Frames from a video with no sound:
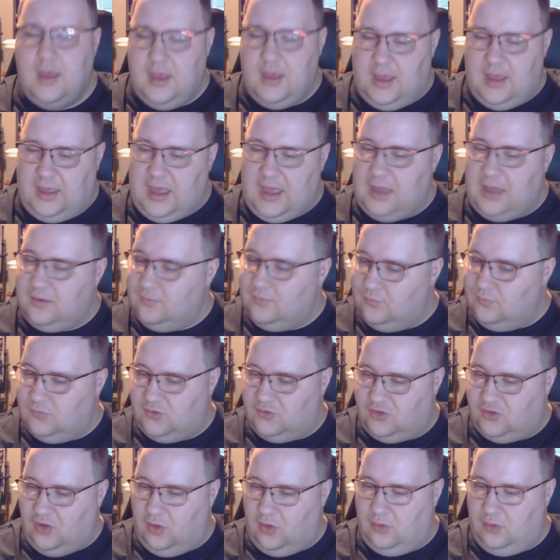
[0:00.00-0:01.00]
Again,
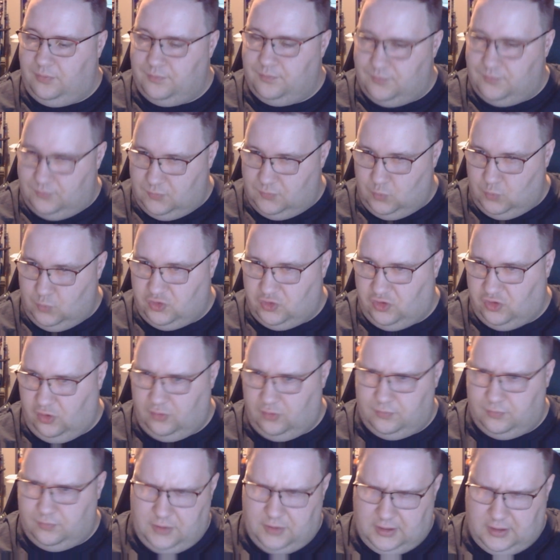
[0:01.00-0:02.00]
we're
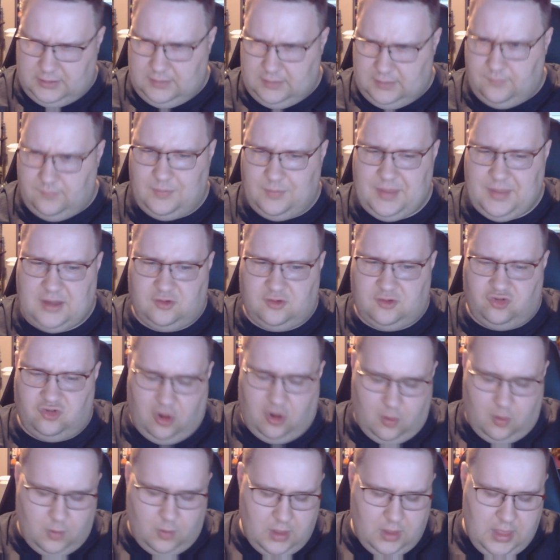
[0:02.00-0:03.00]
still collecting from that
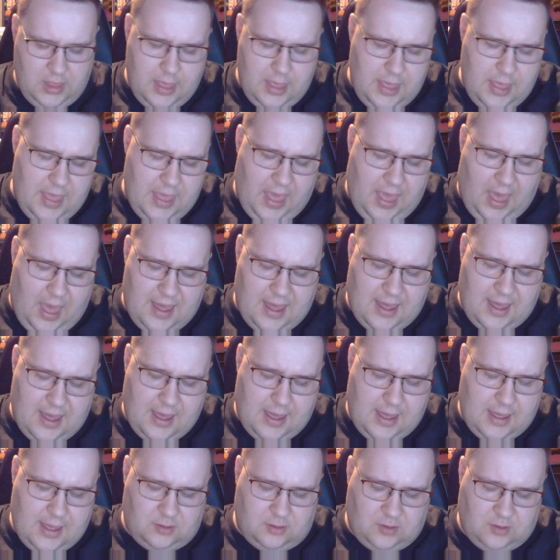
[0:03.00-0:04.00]
show.
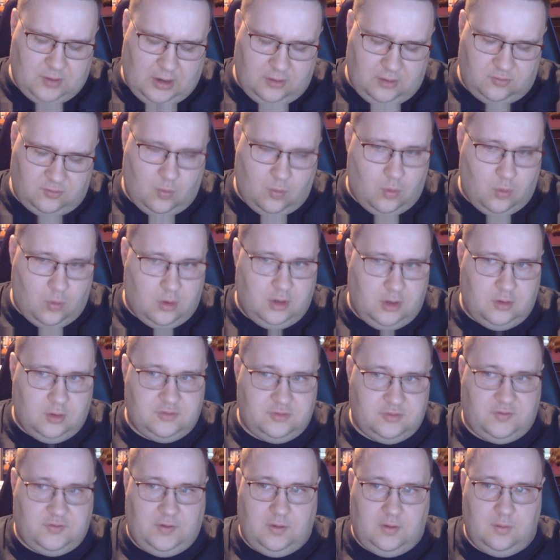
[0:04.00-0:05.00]
Dynasty
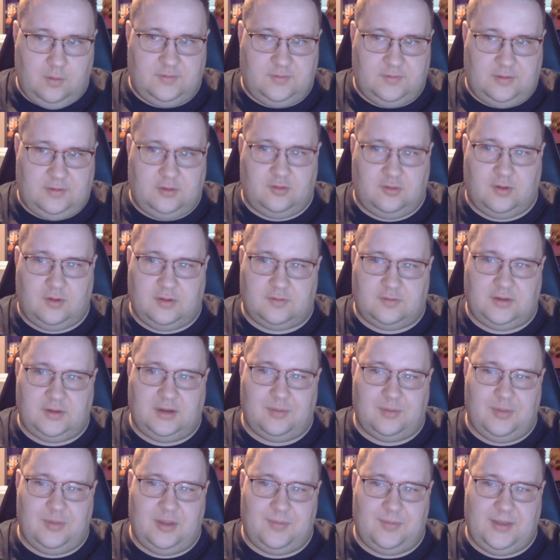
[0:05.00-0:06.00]
Warriors 2 is interesting to
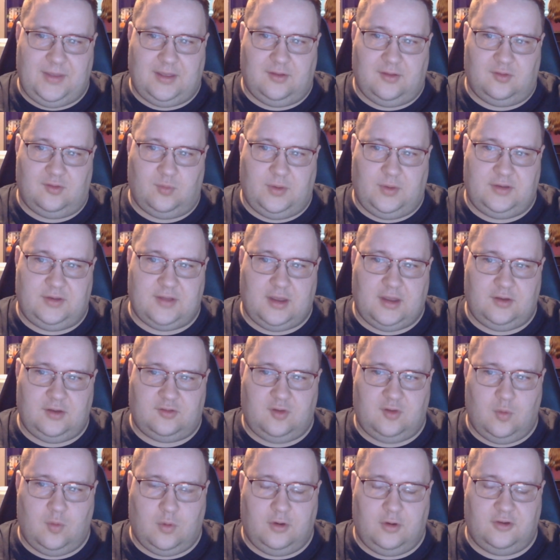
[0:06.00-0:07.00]
me because when
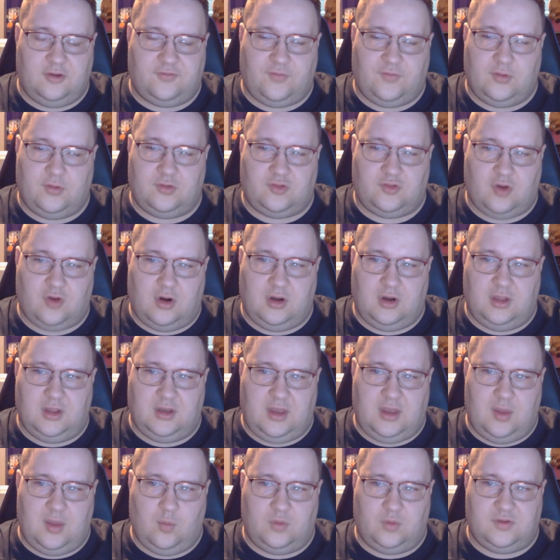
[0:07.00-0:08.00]
Dynasty Warriors first started,
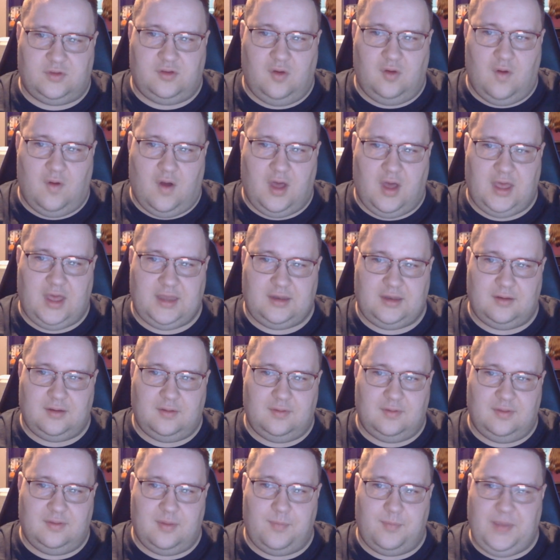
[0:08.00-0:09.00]
it was not
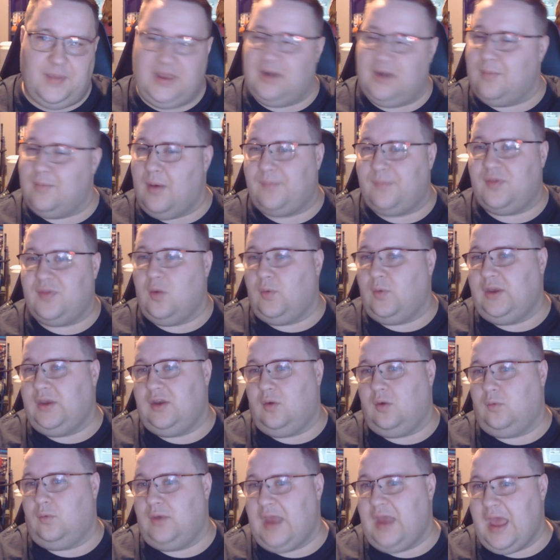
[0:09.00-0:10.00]
the beat 'em up that we
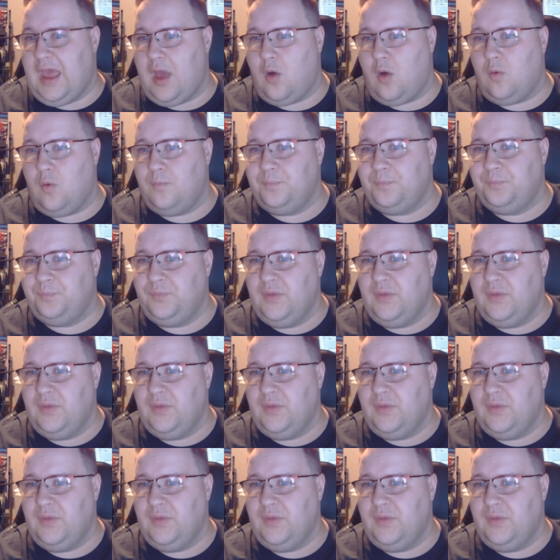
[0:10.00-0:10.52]
know now.